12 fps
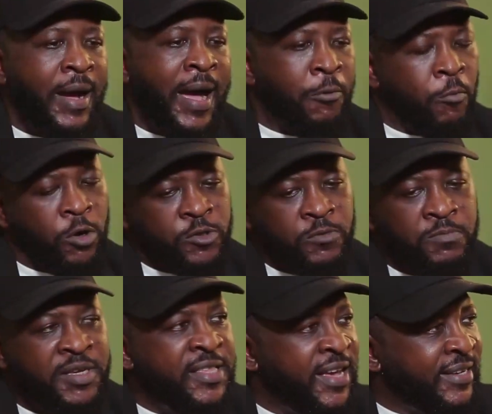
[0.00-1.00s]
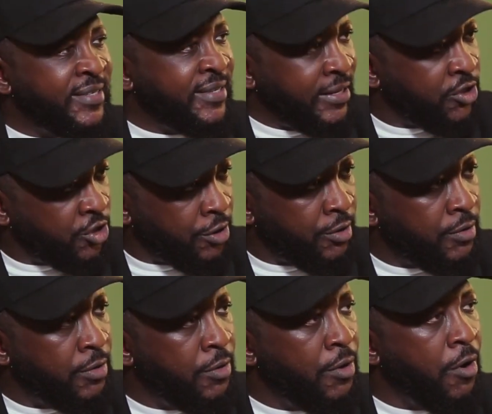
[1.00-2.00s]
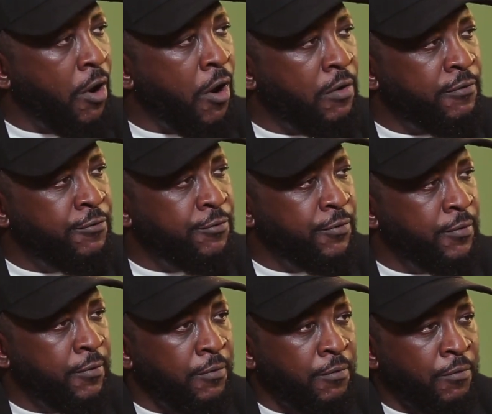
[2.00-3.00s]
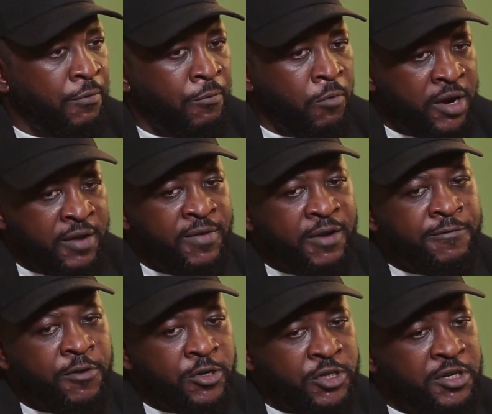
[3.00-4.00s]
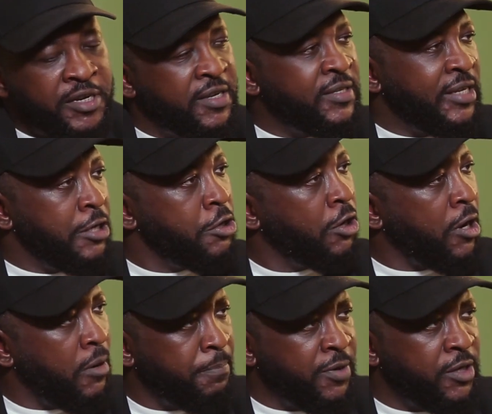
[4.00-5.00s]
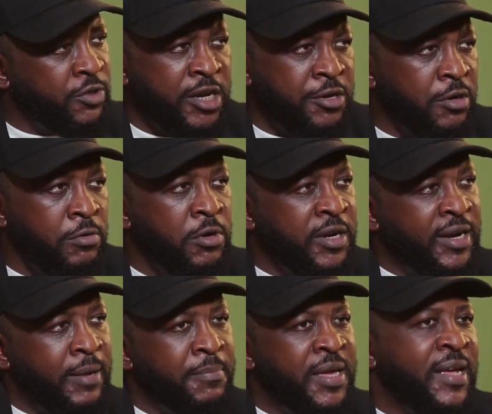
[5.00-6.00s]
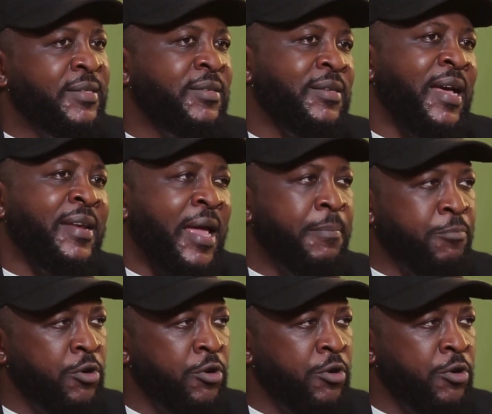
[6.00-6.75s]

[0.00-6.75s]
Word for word: I want to be the extension of whatever function it is in your company. So you're not looking at me as an end